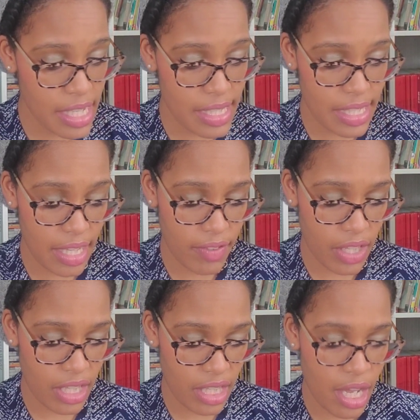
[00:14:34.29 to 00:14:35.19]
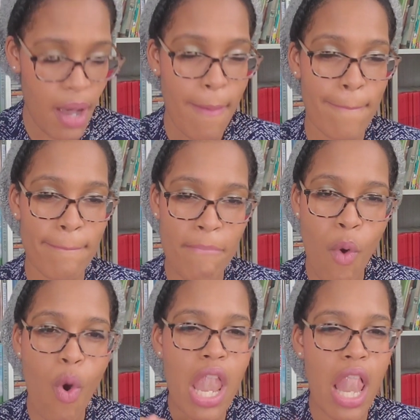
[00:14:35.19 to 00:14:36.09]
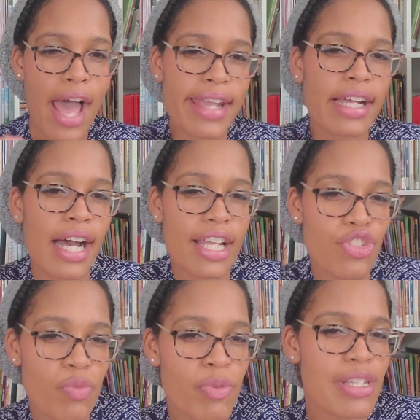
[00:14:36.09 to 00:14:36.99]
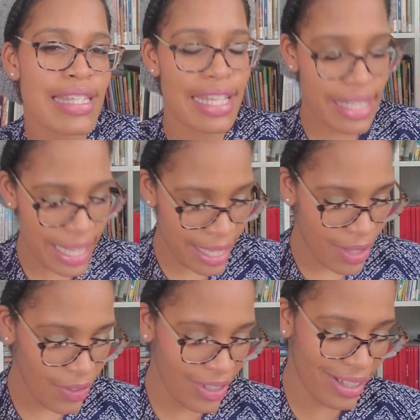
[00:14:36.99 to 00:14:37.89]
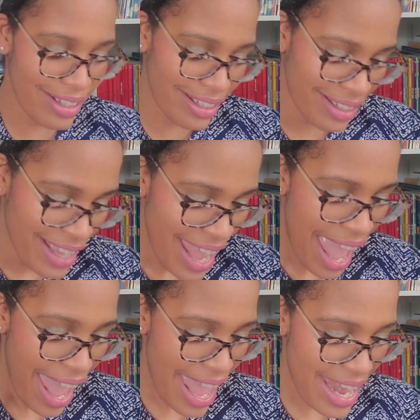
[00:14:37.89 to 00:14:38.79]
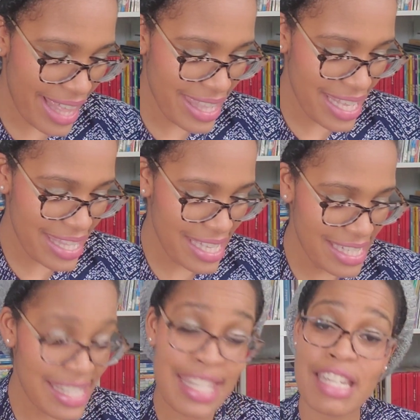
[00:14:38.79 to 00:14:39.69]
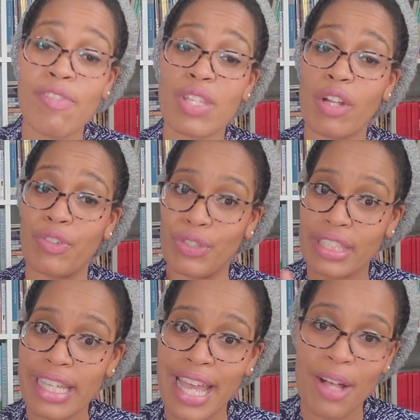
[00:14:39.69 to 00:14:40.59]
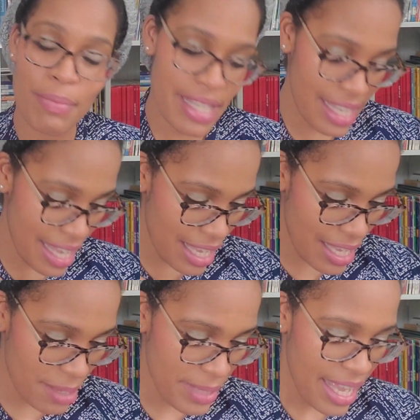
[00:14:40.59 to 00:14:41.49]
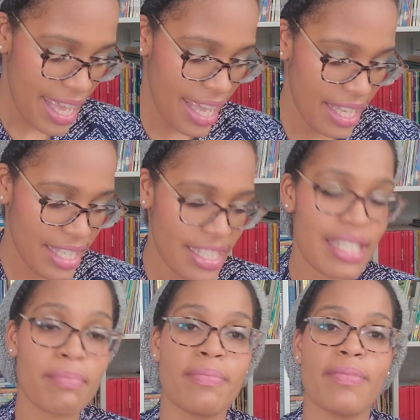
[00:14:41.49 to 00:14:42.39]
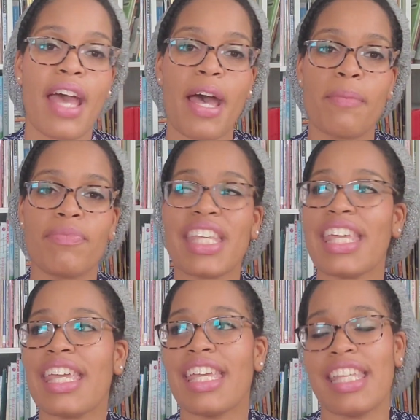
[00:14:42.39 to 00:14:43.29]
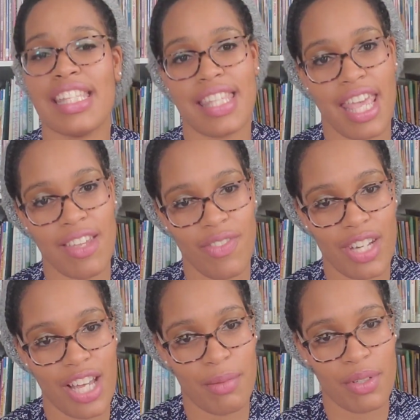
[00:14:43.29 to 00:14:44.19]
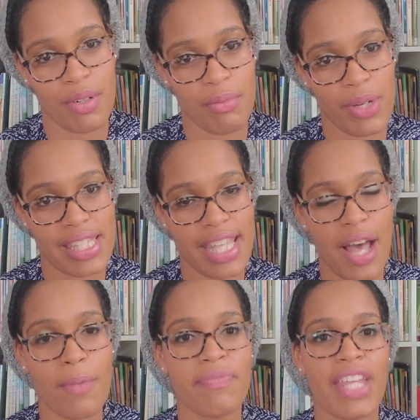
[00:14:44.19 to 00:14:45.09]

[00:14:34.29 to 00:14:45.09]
He's giving more like one hundred percent now. And I think the incentives are really helping him. And um, he is a phenomenal Boy Scout.